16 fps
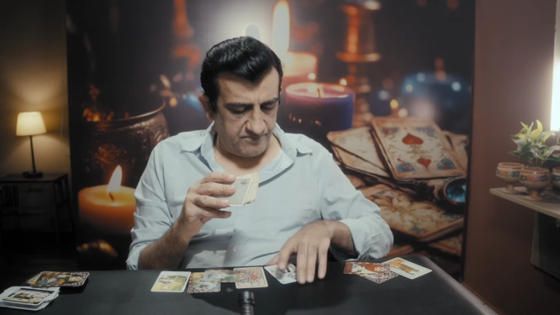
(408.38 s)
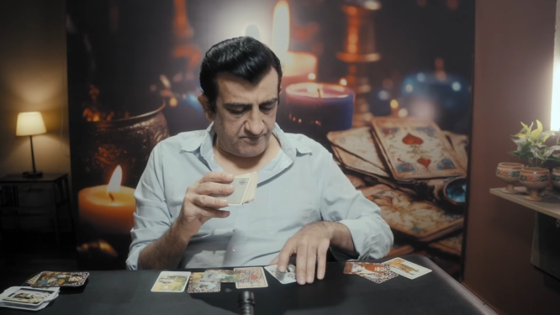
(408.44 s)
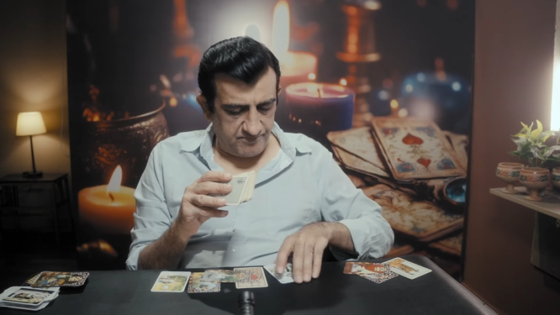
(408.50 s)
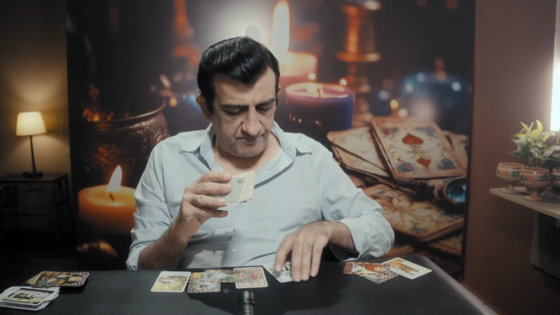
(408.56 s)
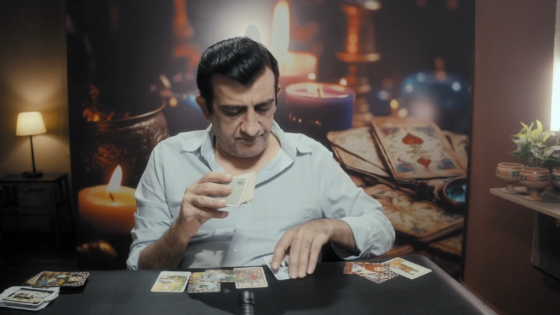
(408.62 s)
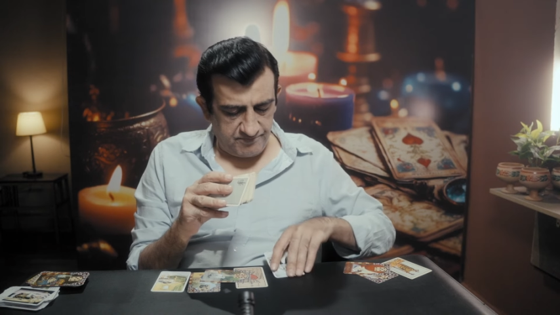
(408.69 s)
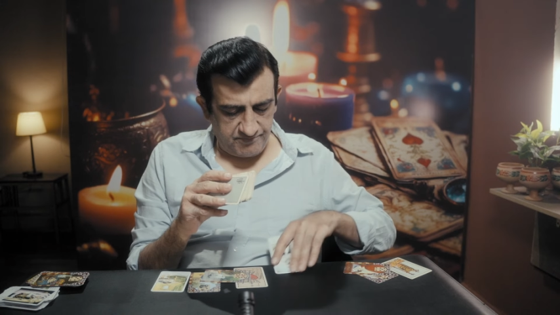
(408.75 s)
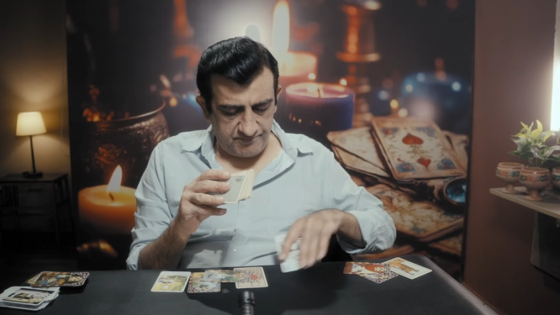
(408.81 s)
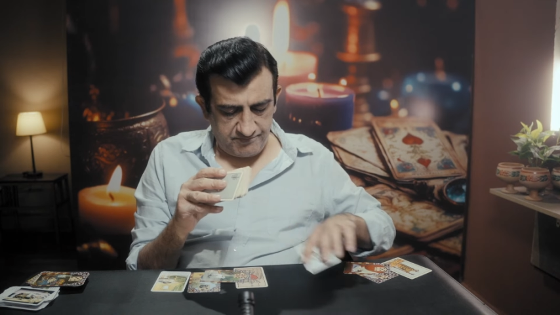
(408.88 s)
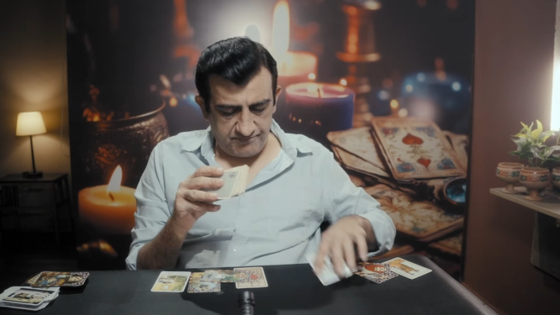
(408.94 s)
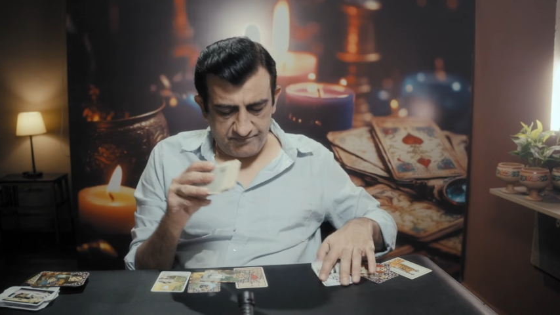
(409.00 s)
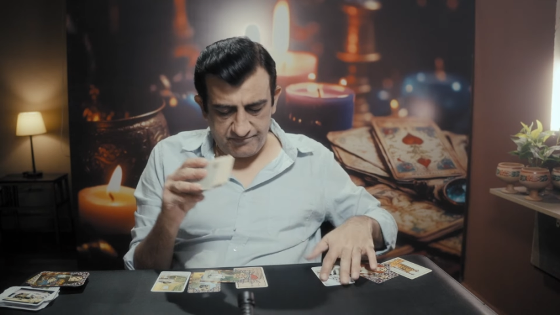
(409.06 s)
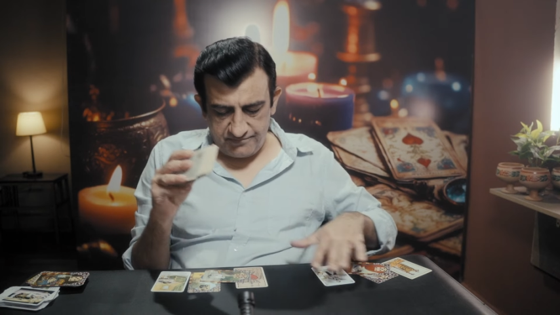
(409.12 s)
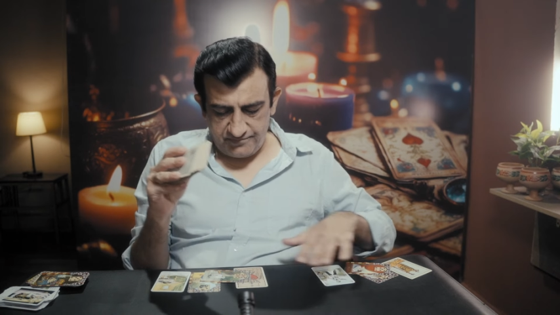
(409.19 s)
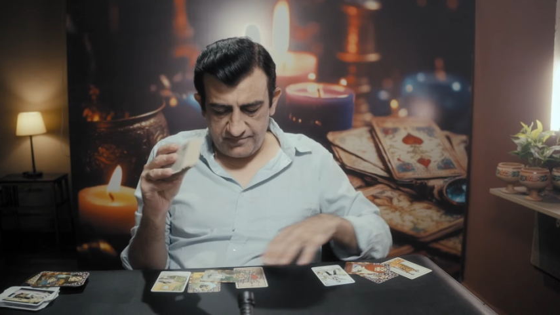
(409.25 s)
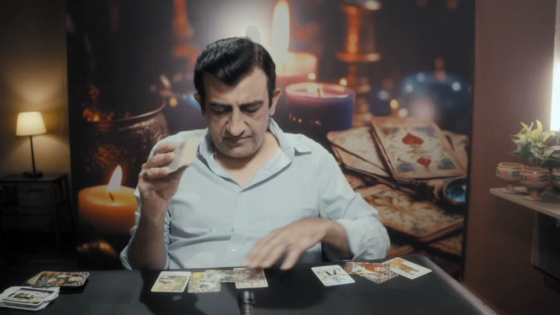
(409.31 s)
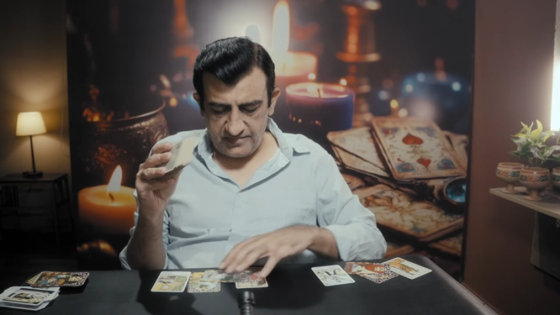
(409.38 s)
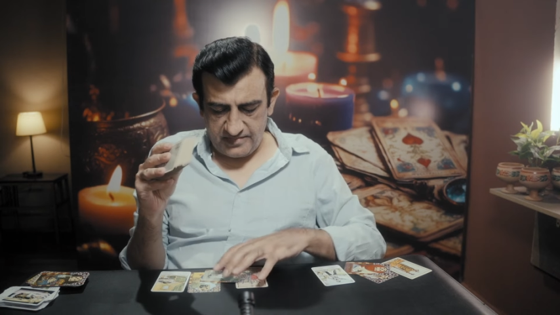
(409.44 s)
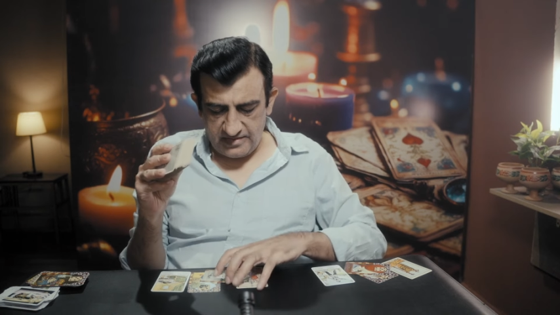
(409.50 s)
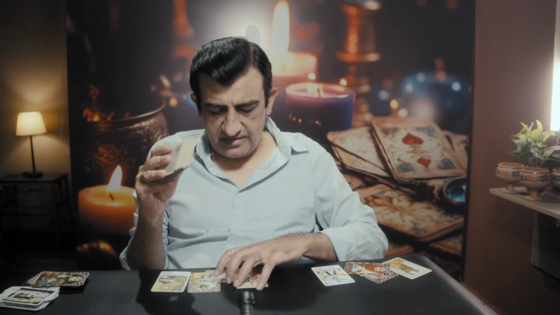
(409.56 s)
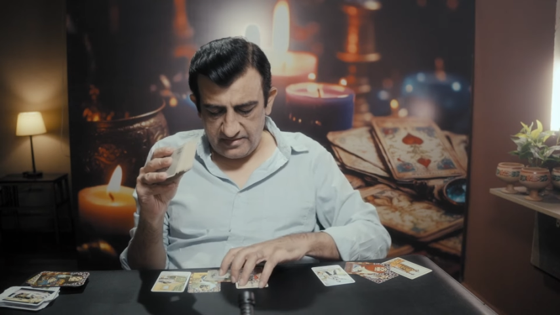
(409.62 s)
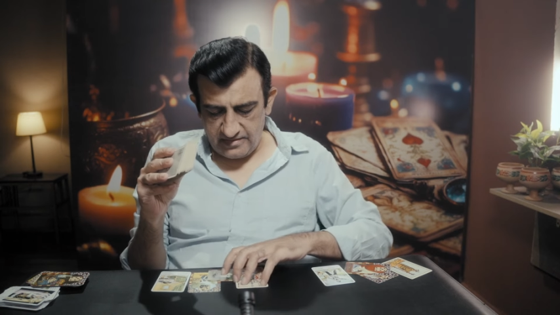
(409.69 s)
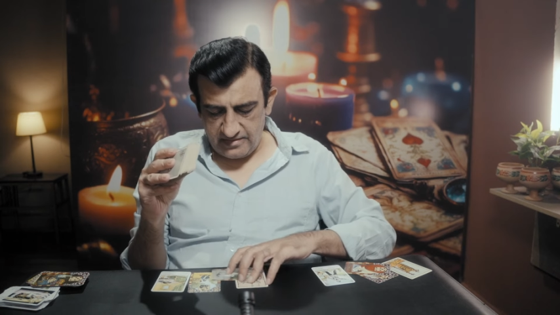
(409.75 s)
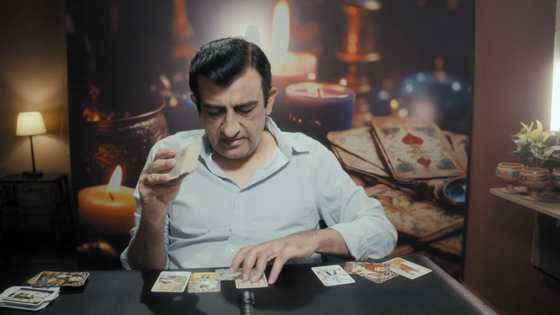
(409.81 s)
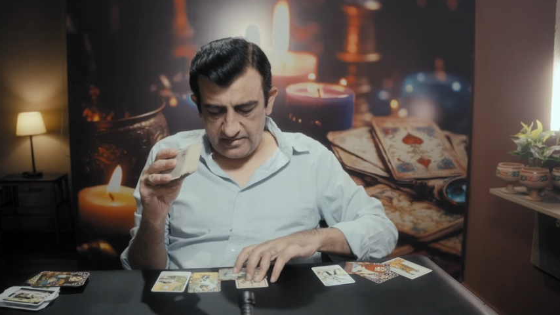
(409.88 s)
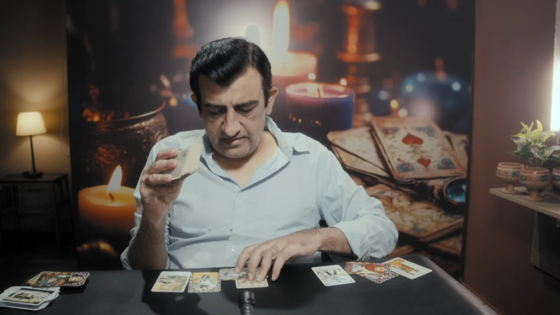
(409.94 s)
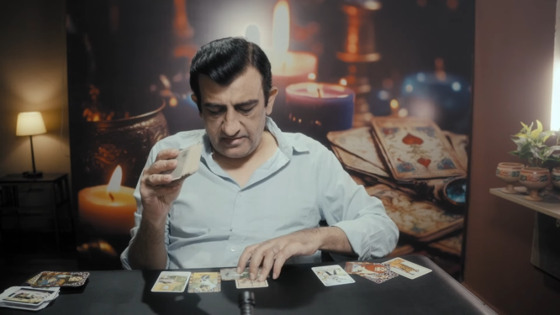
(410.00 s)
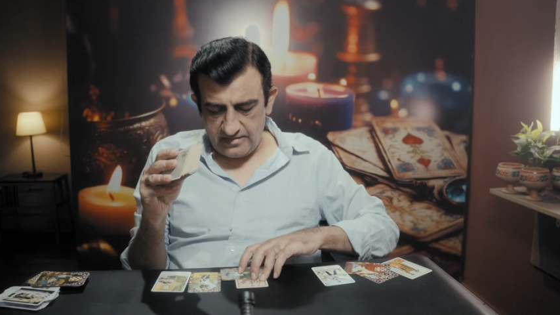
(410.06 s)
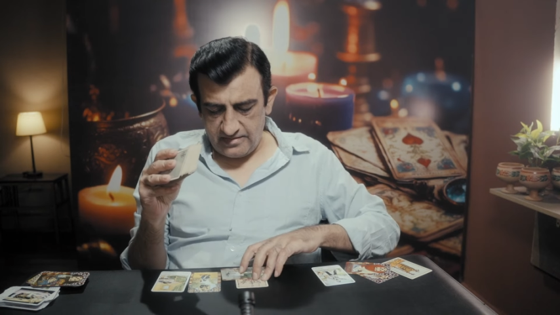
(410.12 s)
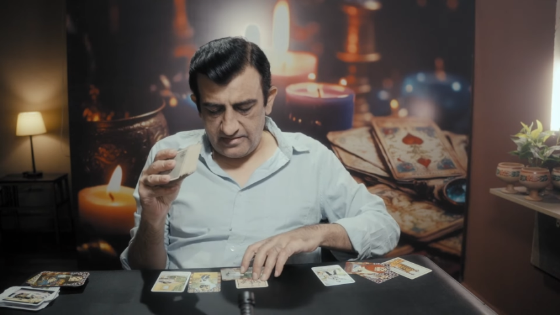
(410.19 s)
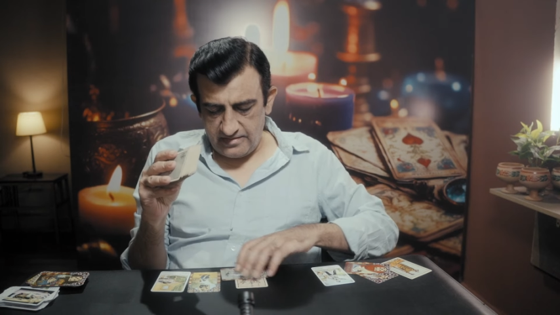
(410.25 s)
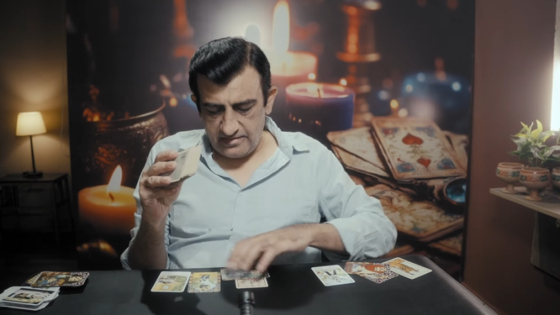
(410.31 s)

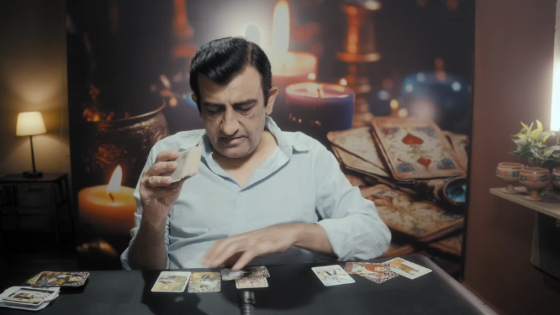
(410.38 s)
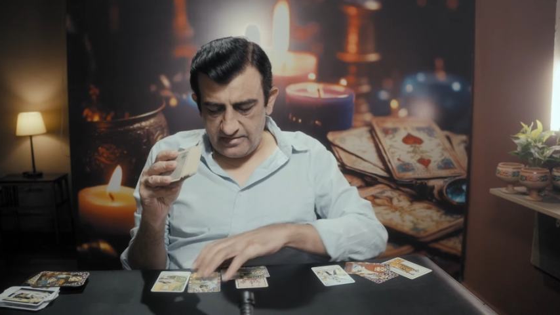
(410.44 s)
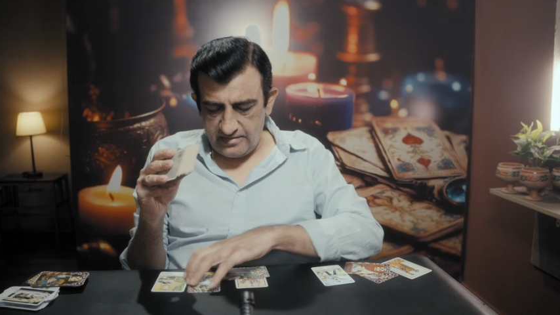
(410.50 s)
Nobody speaks.